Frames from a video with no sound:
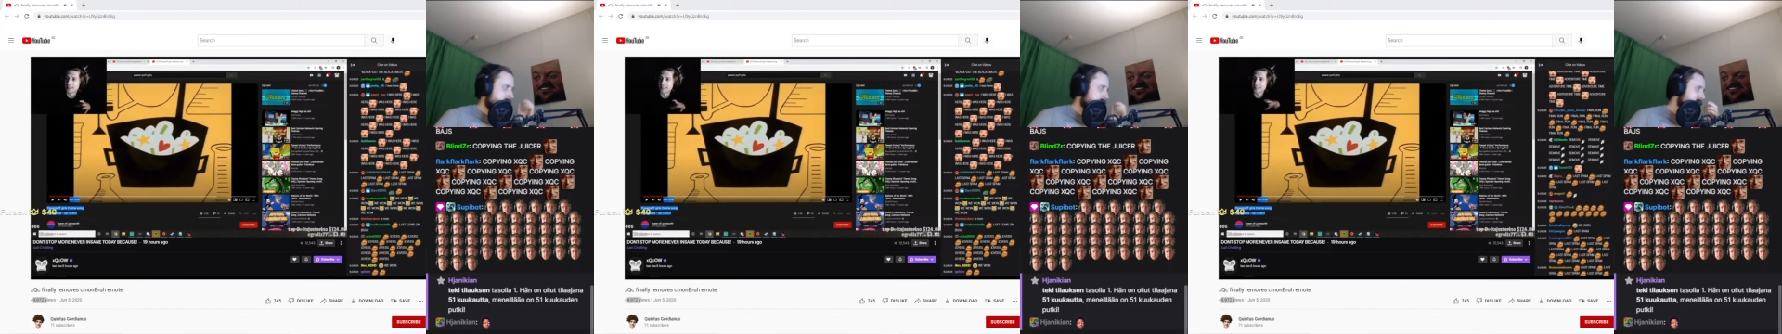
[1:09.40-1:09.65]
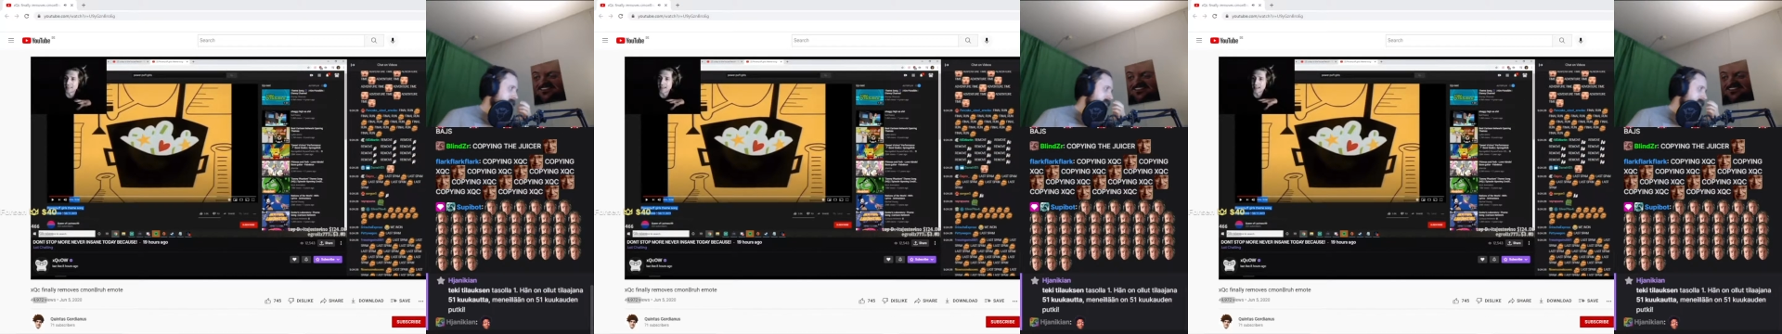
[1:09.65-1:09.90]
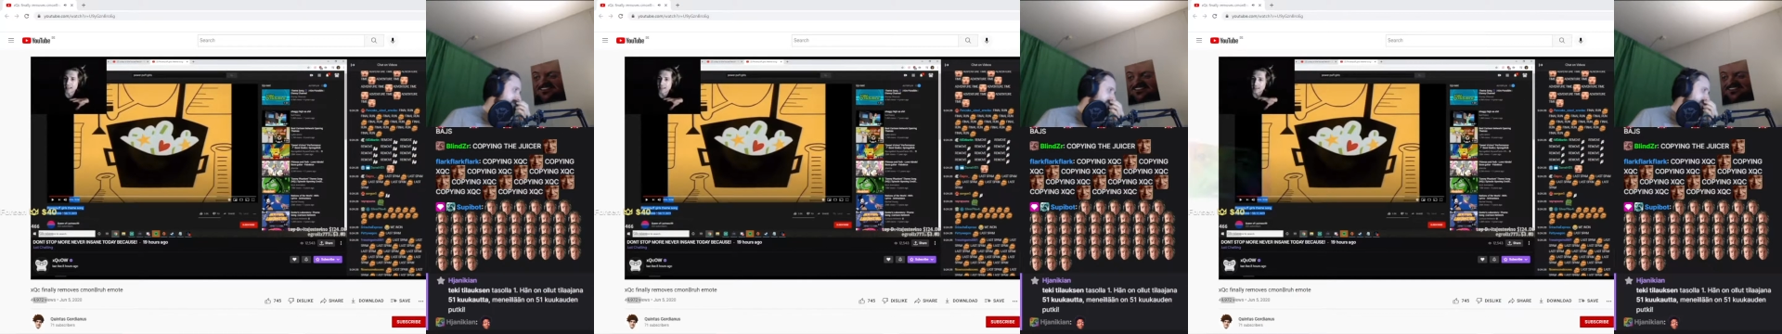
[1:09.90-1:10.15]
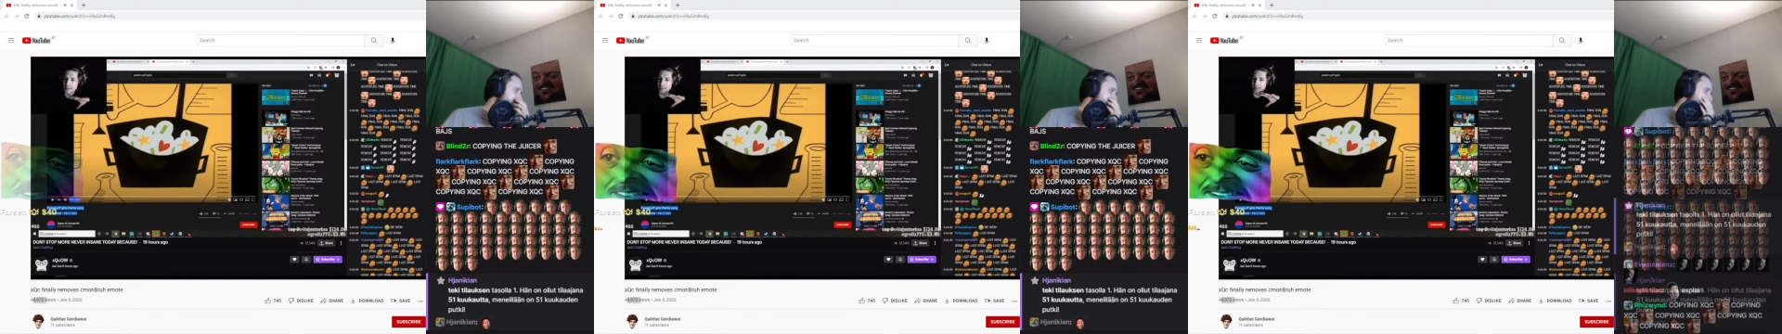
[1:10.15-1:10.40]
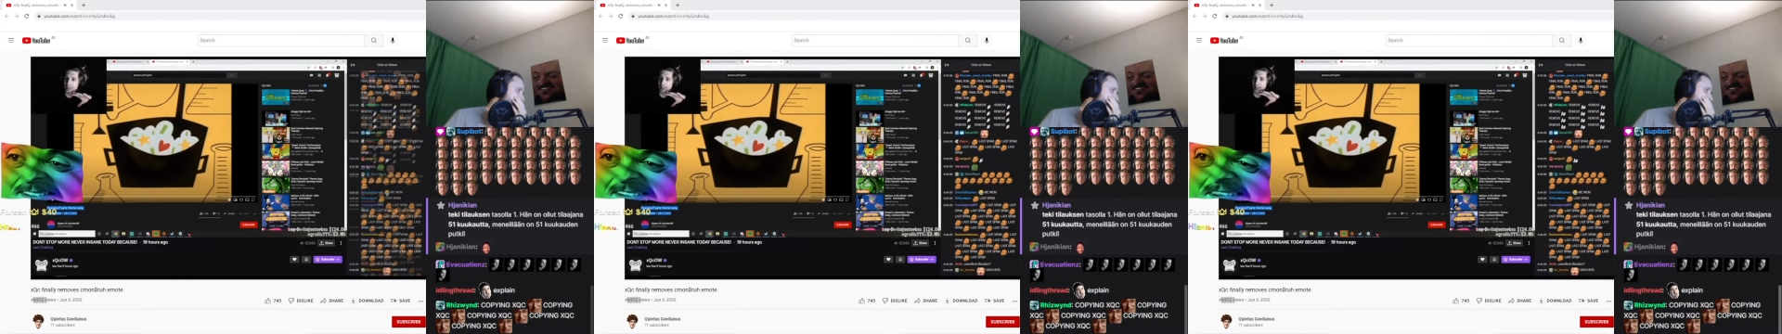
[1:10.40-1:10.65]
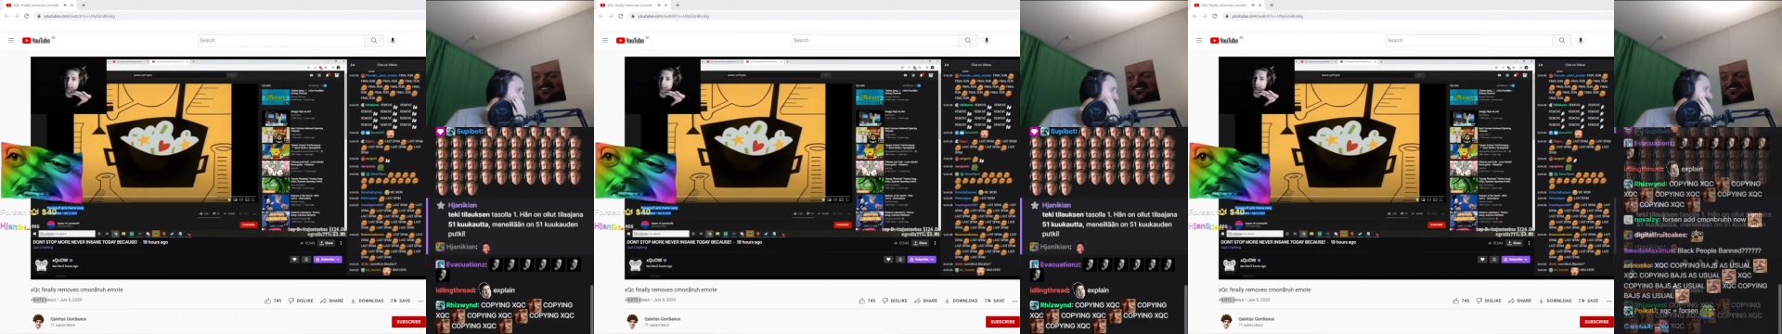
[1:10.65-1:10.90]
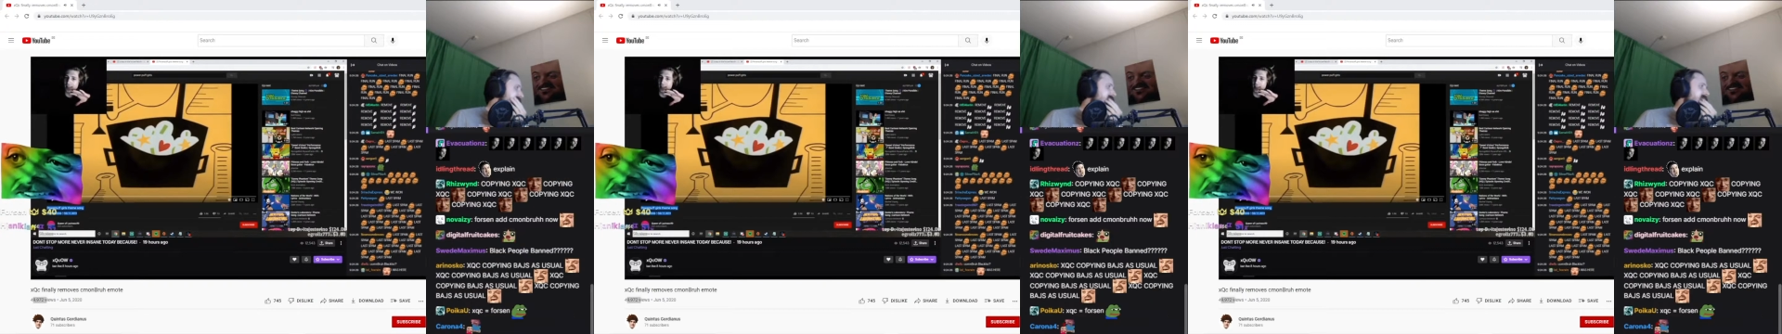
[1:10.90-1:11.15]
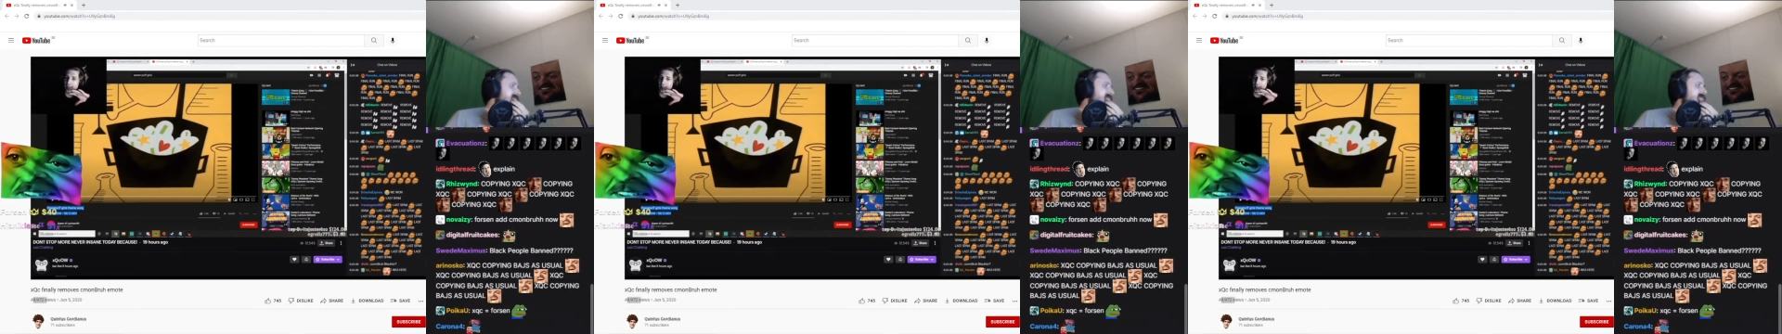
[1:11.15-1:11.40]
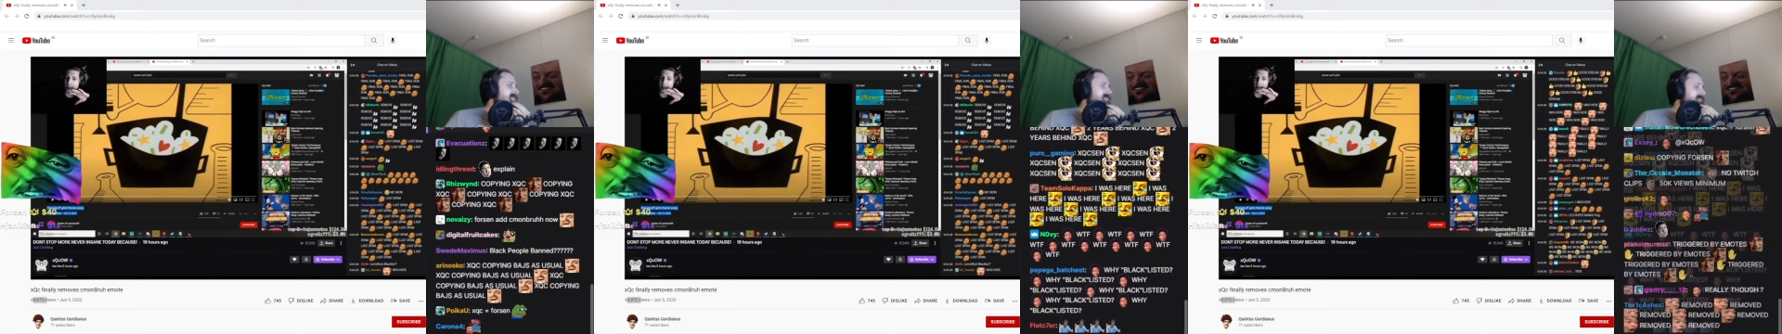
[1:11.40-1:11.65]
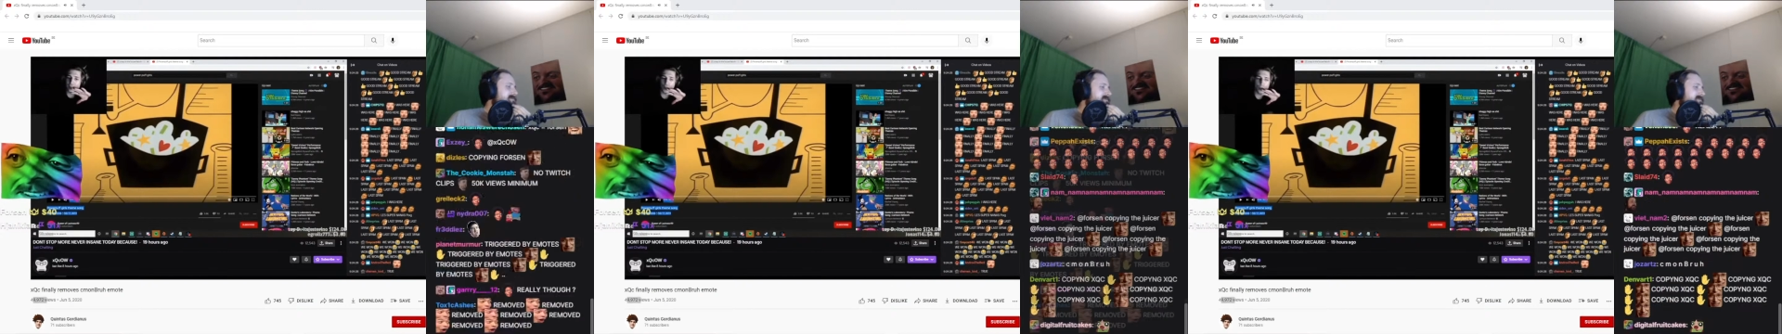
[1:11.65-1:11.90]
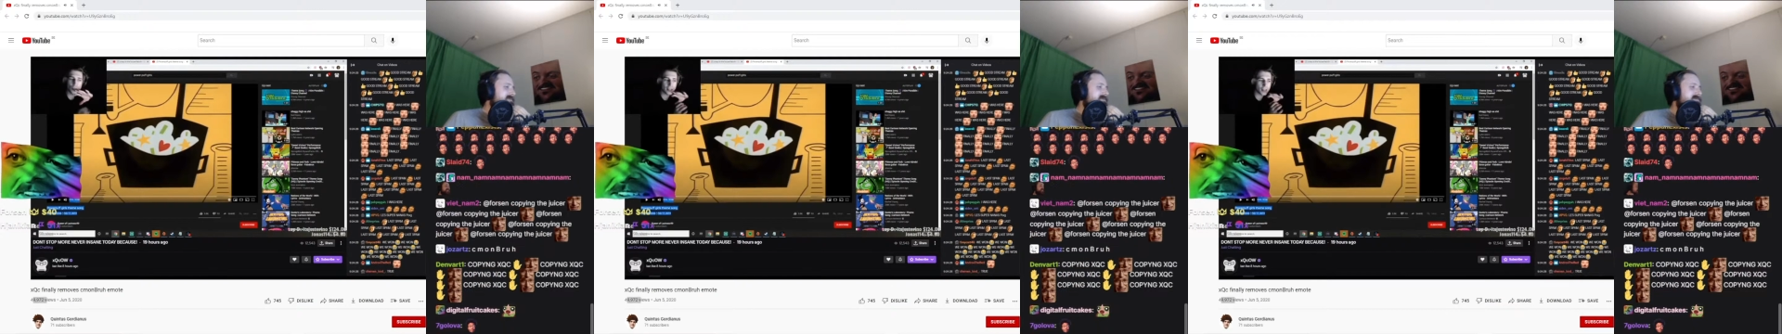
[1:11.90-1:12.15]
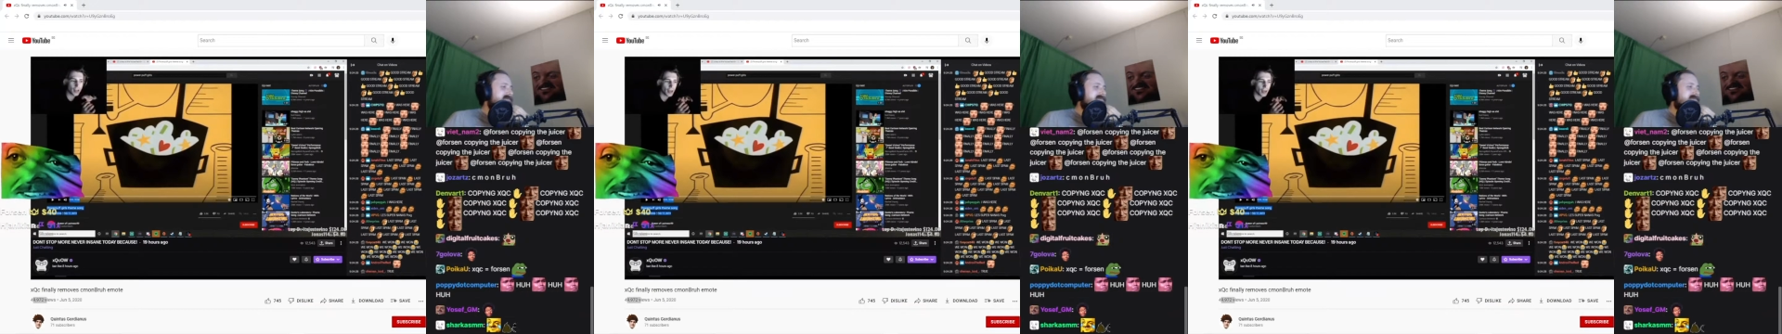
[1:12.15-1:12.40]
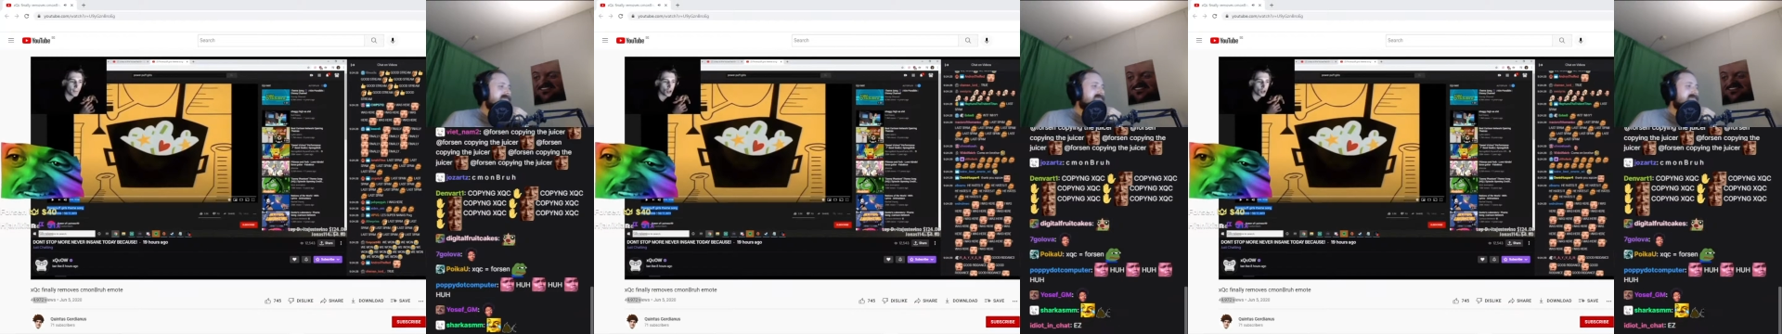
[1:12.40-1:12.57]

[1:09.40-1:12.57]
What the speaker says: (no speaker visible)